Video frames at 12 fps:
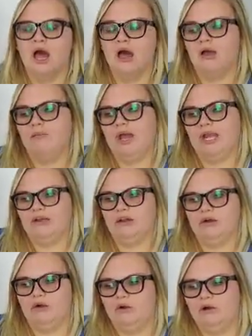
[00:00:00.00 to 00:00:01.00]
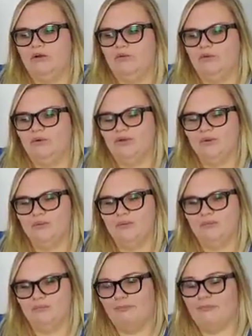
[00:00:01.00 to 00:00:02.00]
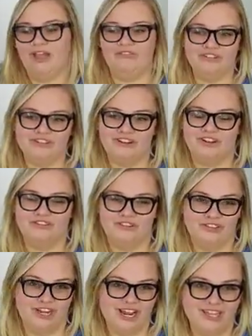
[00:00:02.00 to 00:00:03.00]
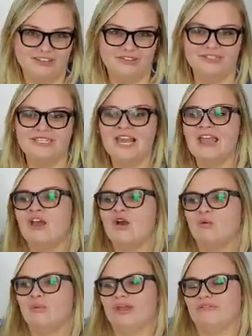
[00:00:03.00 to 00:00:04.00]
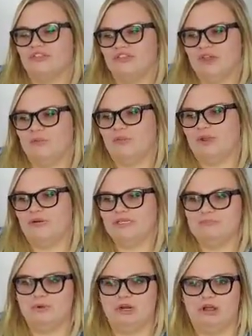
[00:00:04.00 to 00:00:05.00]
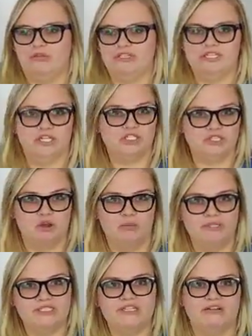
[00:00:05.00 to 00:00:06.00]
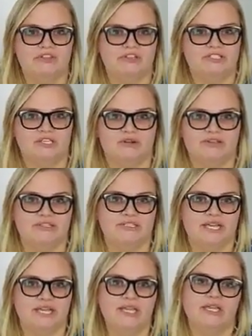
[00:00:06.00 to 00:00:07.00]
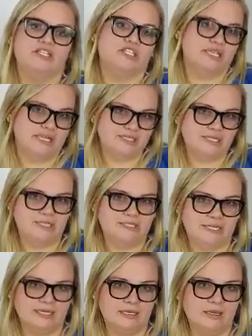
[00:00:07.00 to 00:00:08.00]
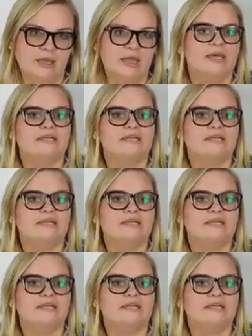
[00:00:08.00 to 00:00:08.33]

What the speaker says: I know my photographer that I use, we have a thing where we always put all the dish soap and stuff that you see around the sink and just into the sink